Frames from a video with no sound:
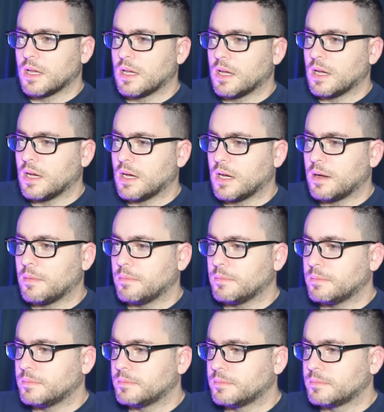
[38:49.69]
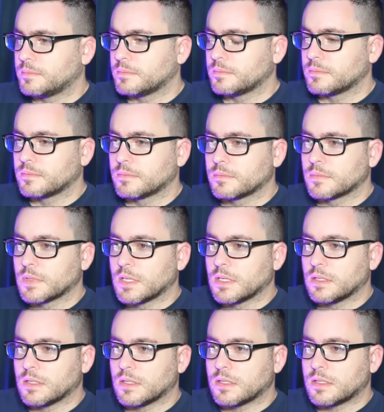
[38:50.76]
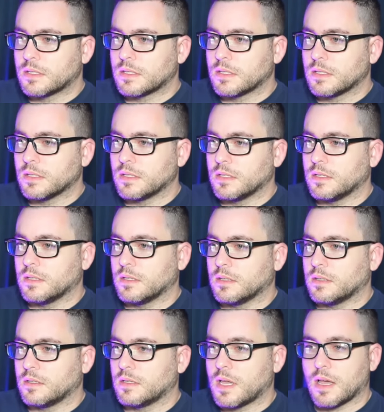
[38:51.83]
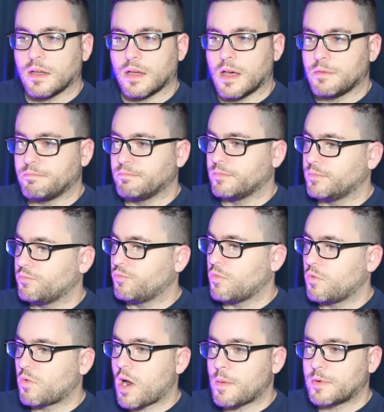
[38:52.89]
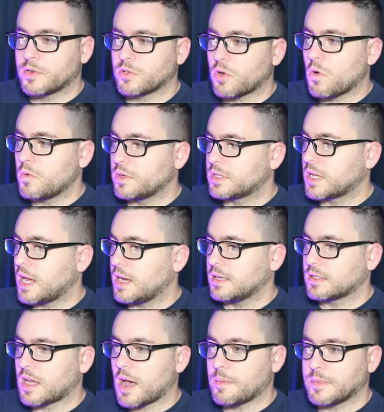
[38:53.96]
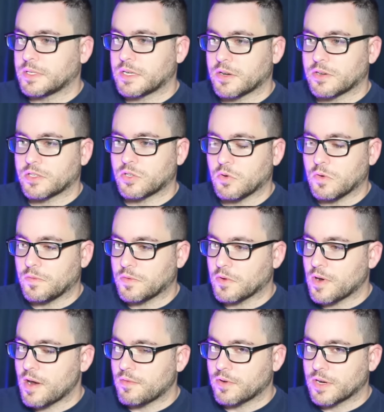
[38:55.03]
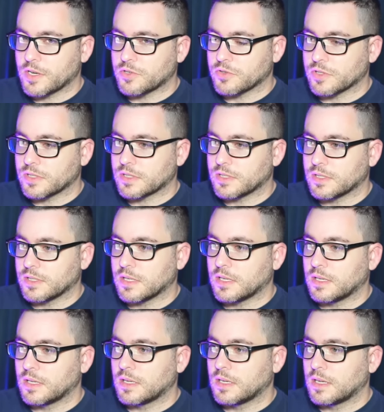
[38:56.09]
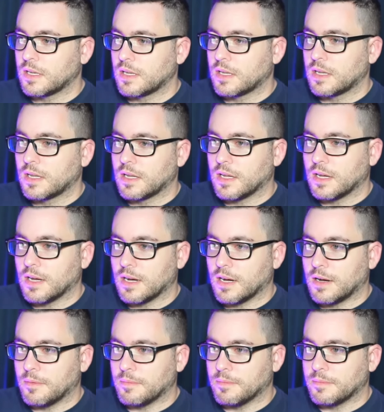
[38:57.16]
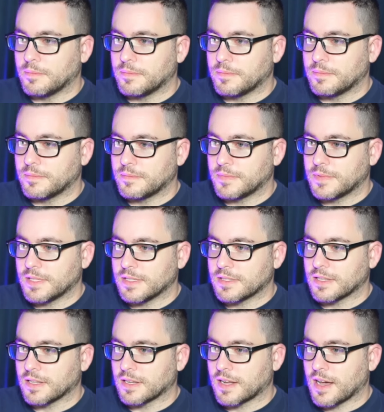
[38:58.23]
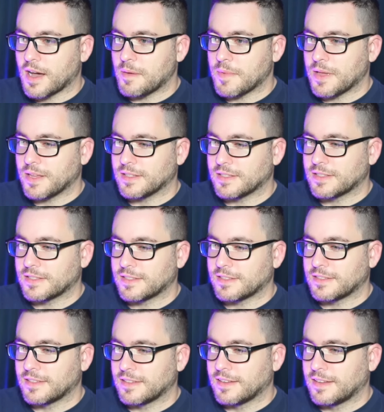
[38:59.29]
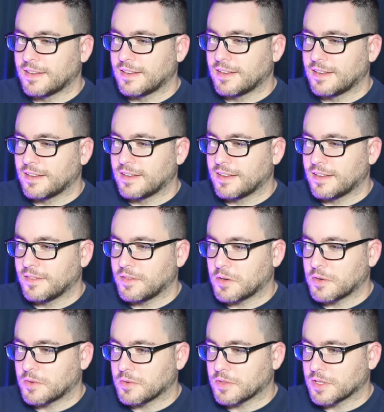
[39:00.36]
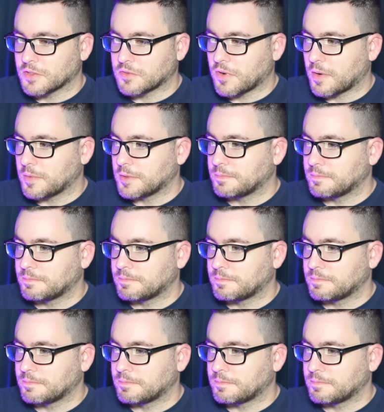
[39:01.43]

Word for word: Um, let's see. Yeah, Robert always got his commentary, so if you're ever interested, um, it's in the comments. Very cool. Thanks, Robert.